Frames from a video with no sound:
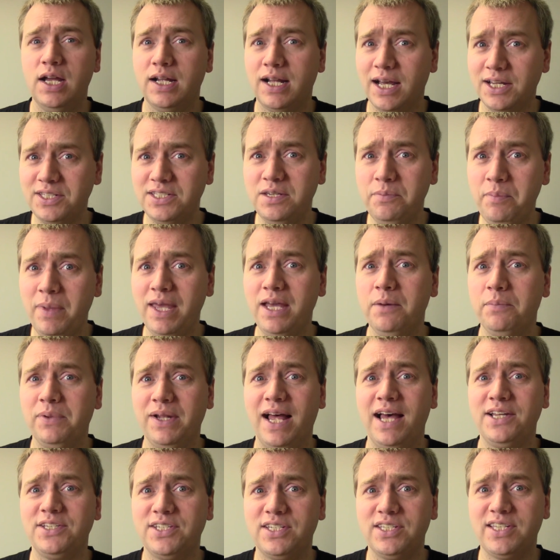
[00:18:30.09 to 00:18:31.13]
custom Mega
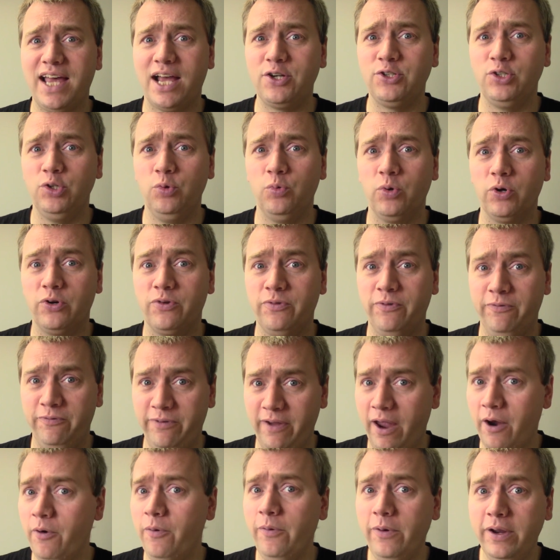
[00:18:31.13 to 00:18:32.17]
Blastas actually work
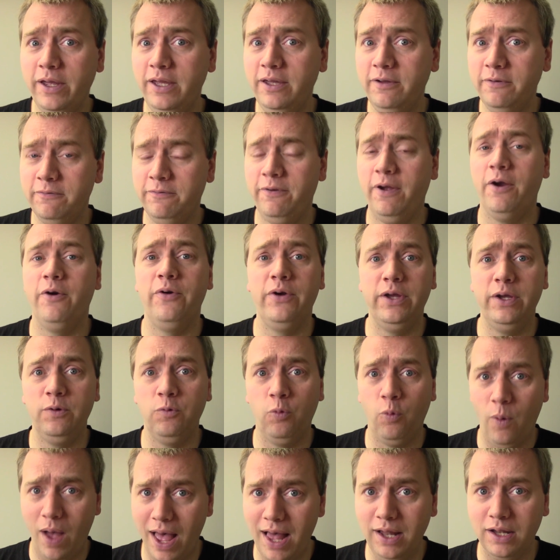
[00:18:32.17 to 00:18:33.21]
very, very
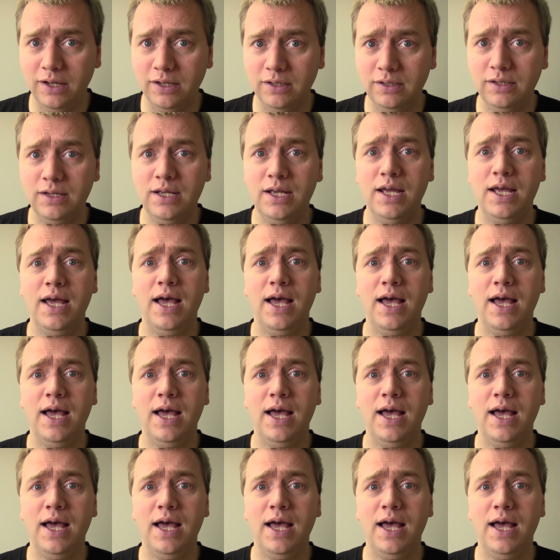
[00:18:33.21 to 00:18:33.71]
well,